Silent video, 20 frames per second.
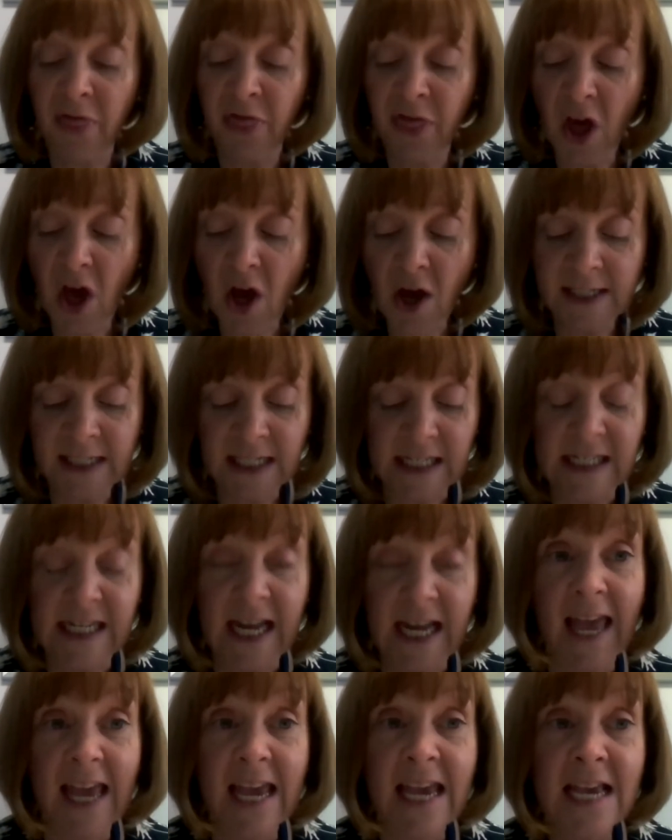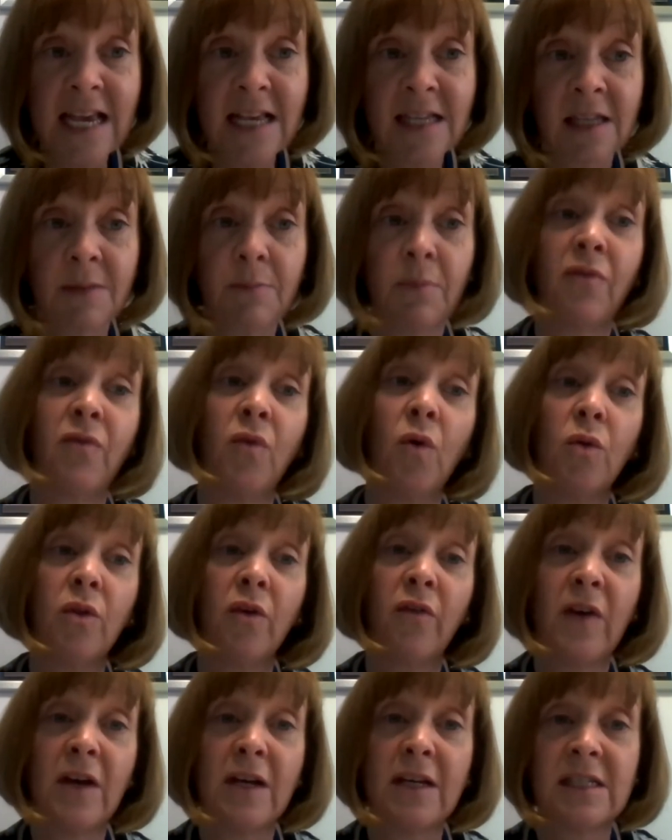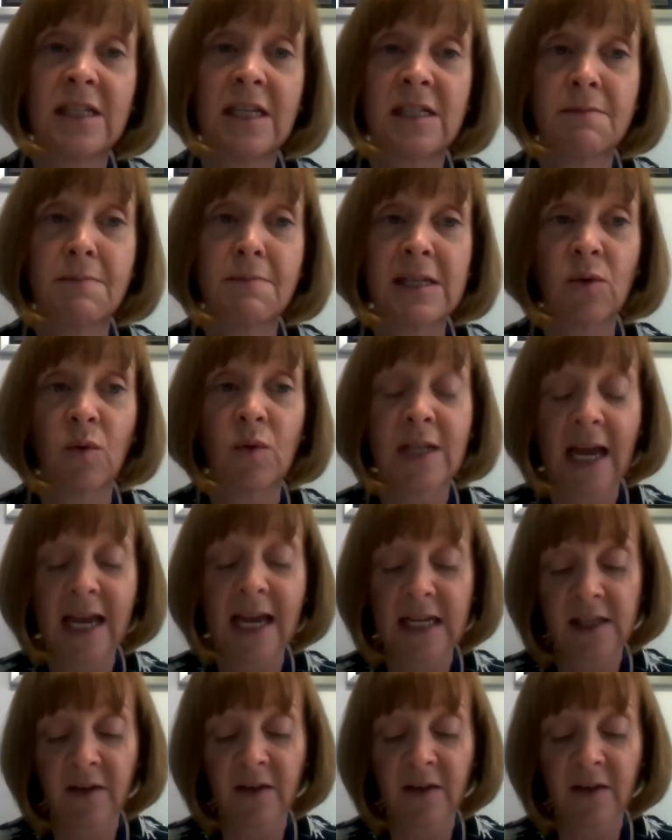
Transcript: 30 days before the first dismissal takes